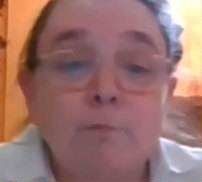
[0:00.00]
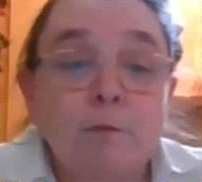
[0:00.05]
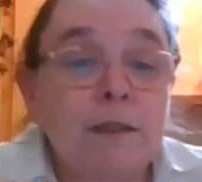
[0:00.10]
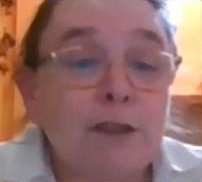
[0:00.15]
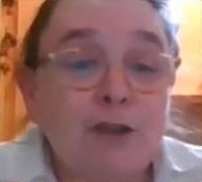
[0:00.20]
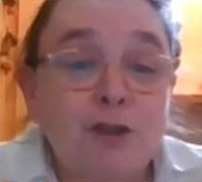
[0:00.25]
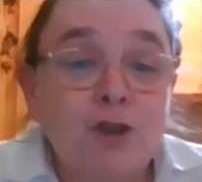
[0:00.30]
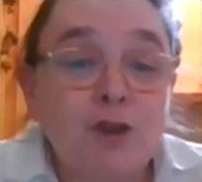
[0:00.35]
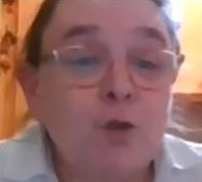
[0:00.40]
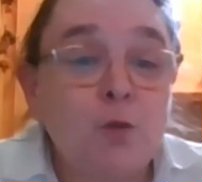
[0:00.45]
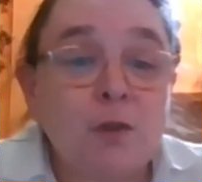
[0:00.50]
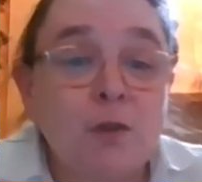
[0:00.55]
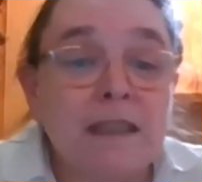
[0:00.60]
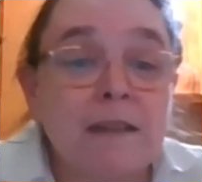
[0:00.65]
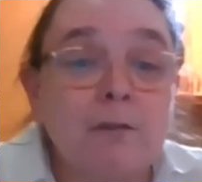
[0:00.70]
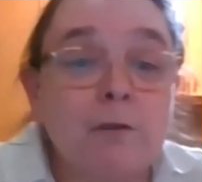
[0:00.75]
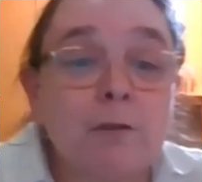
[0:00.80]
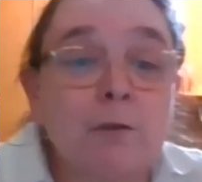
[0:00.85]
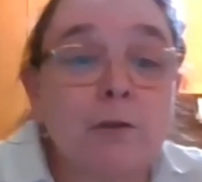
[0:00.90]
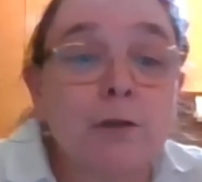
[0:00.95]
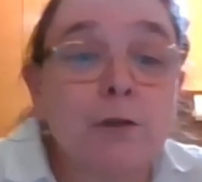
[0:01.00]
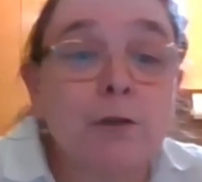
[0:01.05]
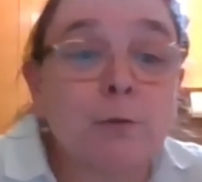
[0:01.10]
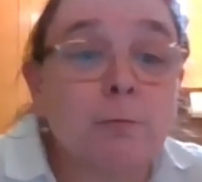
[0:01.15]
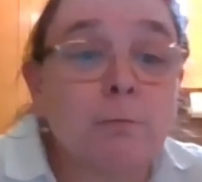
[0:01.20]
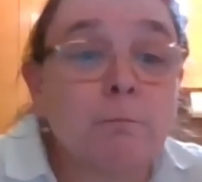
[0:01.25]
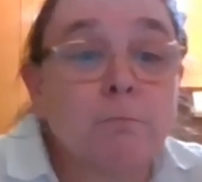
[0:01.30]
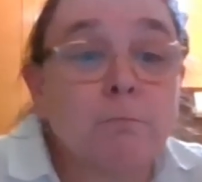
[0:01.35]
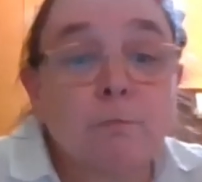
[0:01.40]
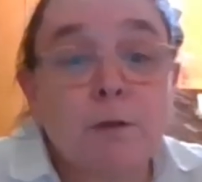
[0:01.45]
the stew sounds good
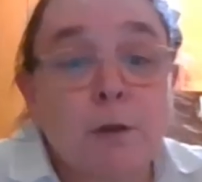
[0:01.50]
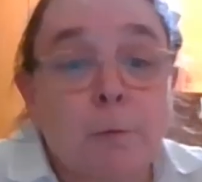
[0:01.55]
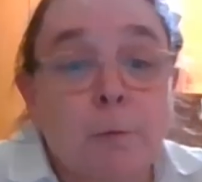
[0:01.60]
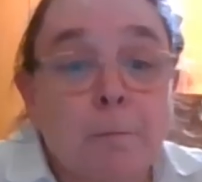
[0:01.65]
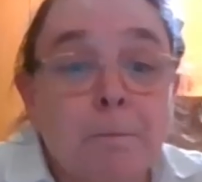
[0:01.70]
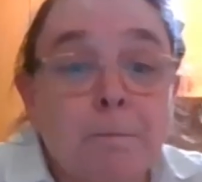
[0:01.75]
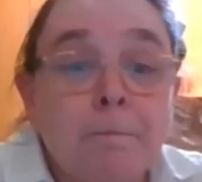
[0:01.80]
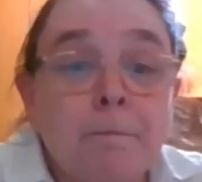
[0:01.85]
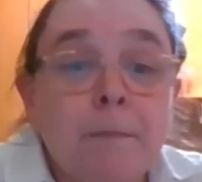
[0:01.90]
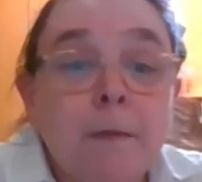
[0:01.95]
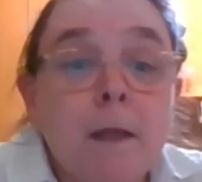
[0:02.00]
too. So,